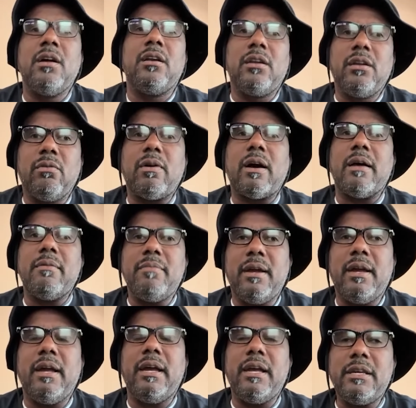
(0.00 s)
The white
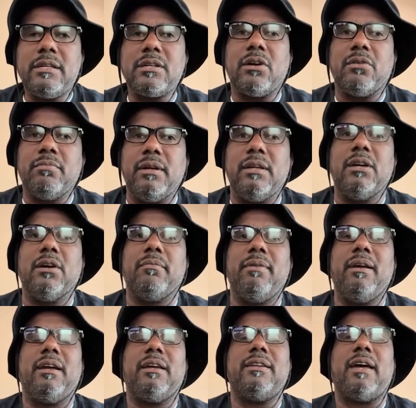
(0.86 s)
man is going to be your
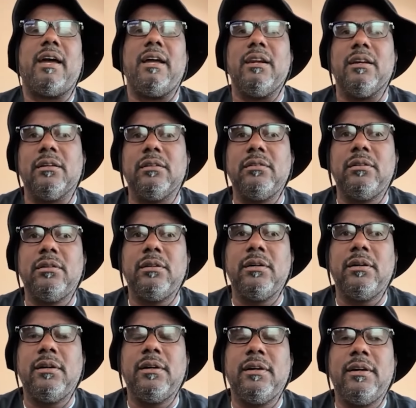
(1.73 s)
biggest hater.
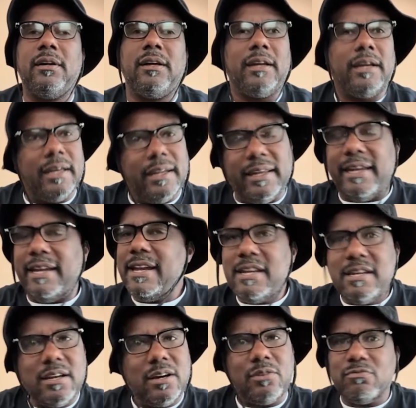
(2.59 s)
He
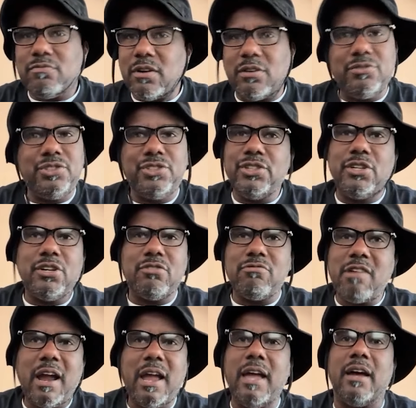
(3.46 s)
don't want you
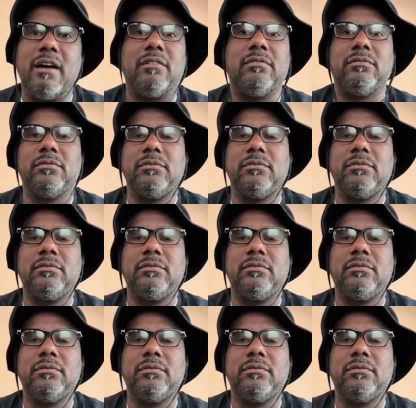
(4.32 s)
around.